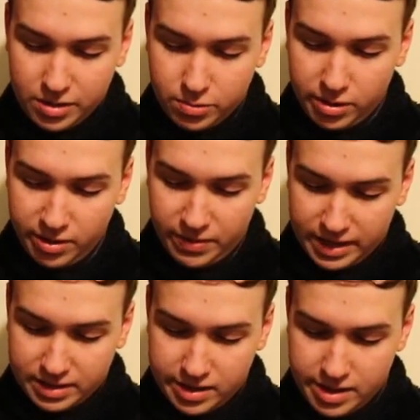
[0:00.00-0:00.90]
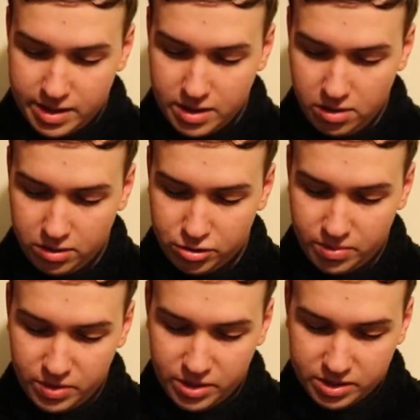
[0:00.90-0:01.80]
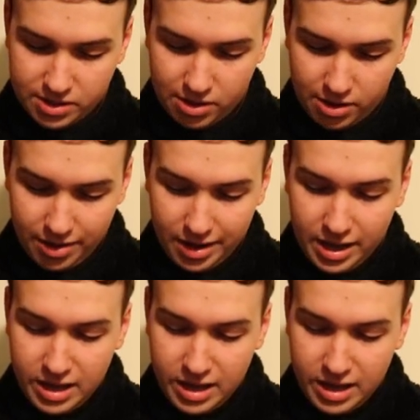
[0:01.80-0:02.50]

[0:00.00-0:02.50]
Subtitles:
quick effect, you can tribute this card,